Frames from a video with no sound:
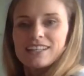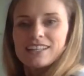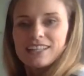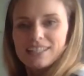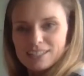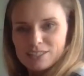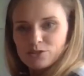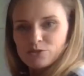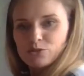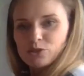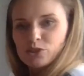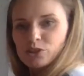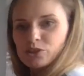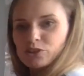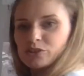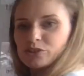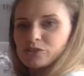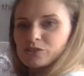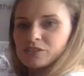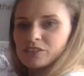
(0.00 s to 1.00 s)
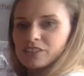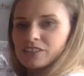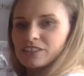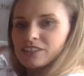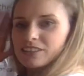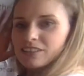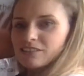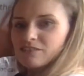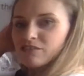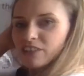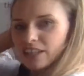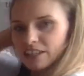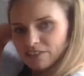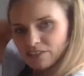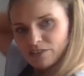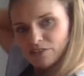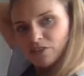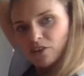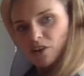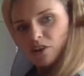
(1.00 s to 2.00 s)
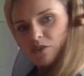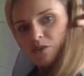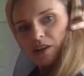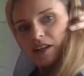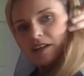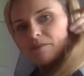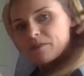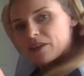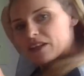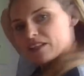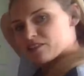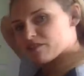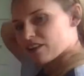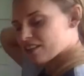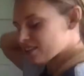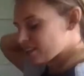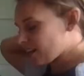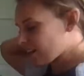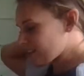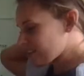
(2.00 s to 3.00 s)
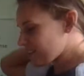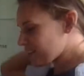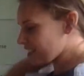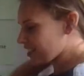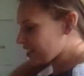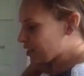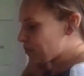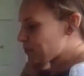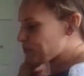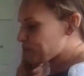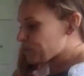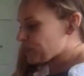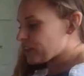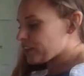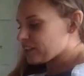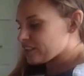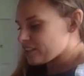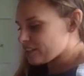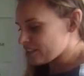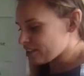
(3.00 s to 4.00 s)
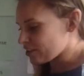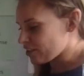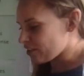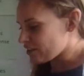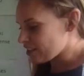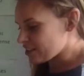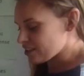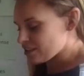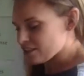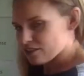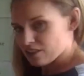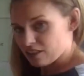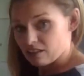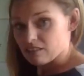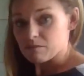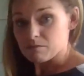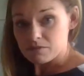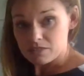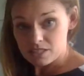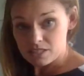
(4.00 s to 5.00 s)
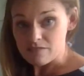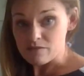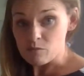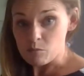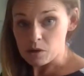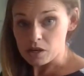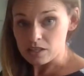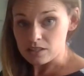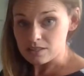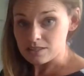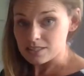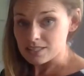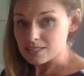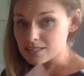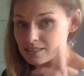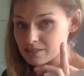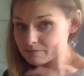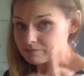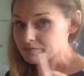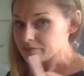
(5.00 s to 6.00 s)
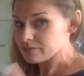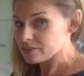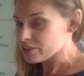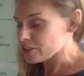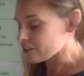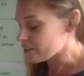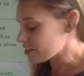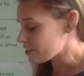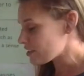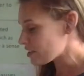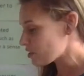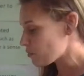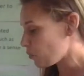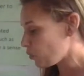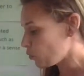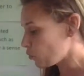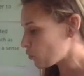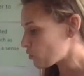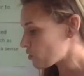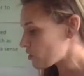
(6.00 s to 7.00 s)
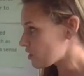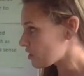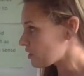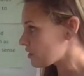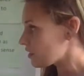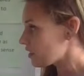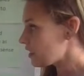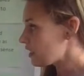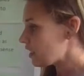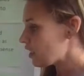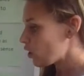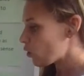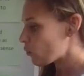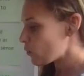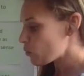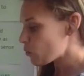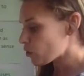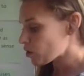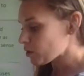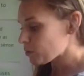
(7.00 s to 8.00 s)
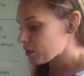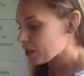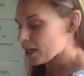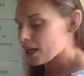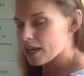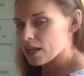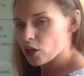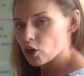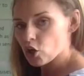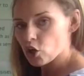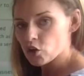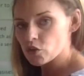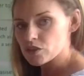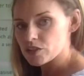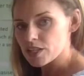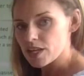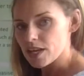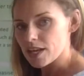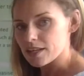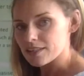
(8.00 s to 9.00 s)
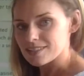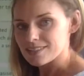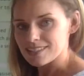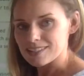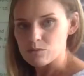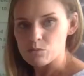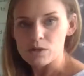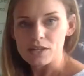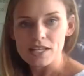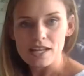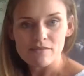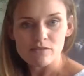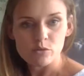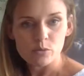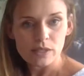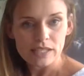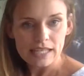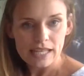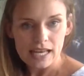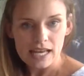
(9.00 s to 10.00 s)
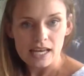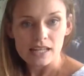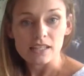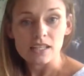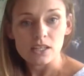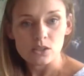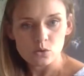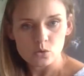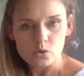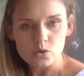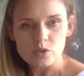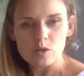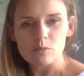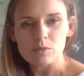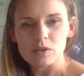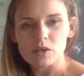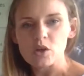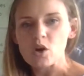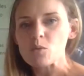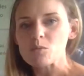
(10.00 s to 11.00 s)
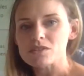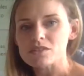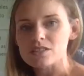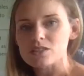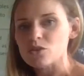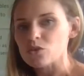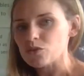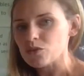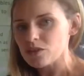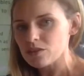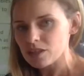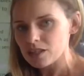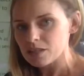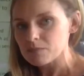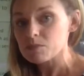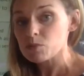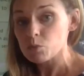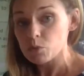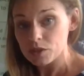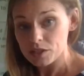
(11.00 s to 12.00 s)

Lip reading: Leah's all cool. Rafe's following. That's fantastic. This is 7+, so this is important. We want to be getting context in whenever we can, and also be commenting on themes